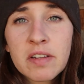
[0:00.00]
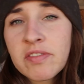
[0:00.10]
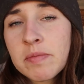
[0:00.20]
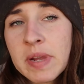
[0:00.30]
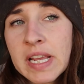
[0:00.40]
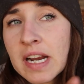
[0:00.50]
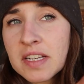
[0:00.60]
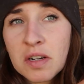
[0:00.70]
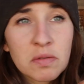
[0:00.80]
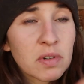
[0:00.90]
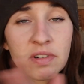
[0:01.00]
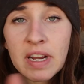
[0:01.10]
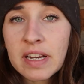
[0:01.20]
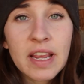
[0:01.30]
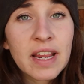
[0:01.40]
good for me and I don't
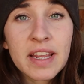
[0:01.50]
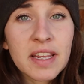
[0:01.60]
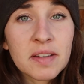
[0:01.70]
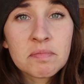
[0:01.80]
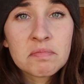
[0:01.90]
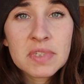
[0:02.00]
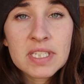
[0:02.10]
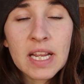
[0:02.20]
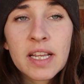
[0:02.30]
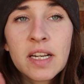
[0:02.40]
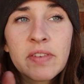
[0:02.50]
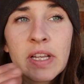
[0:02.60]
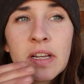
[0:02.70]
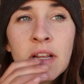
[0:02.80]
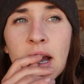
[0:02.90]
regret any second of
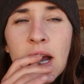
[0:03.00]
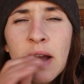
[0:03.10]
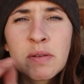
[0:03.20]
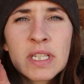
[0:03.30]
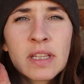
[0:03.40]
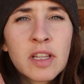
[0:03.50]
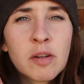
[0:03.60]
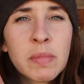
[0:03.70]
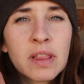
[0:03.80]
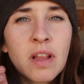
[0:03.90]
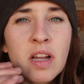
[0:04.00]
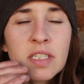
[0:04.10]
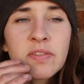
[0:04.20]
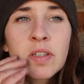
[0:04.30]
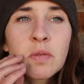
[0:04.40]
it, I was a little bit
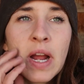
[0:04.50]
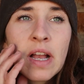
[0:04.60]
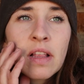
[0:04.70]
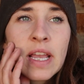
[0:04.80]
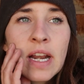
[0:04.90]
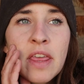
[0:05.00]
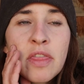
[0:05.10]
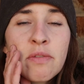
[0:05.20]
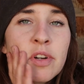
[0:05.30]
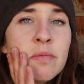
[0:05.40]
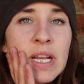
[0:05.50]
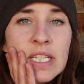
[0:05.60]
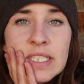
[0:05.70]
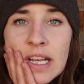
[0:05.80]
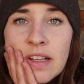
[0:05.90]
lost for a while, and I threw
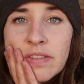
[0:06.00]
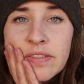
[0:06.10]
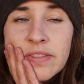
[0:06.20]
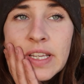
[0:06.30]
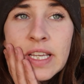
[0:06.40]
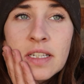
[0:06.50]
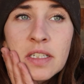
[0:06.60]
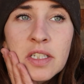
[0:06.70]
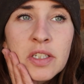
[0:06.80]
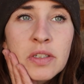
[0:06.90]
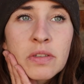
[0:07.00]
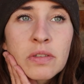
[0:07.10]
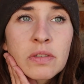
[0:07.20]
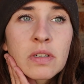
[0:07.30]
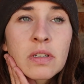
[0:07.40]
myself
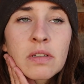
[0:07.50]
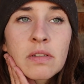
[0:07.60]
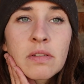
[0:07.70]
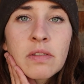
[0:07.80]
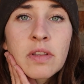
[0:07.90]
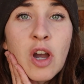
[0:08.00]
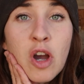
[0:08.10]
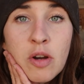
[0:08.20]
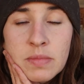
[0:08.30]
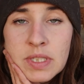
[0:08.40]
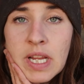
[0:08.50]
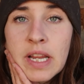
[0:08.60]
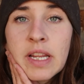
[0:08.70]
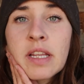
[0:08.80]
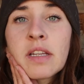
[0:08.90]
into the
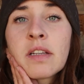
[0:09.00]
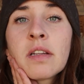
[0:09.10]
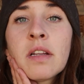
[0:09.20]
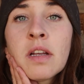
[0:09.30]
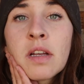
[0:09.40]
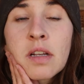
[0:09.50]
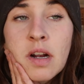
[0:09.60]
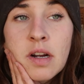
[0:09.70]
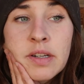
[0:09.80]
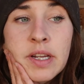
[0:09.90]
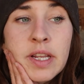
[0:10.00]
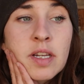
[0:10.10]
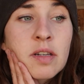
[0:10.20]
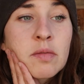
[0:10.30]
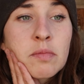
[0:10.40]
homesteading,
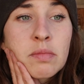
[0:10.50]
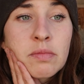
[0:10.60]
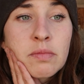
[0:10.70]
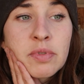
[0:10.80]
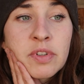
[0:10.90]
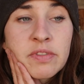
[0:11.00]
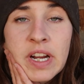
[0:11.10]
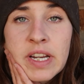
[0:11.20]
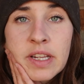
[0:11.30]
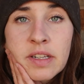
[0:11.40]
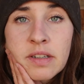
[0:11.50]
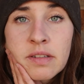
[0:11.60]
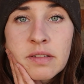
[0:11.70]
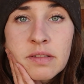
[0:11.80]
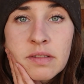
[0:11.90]
gardening, providing,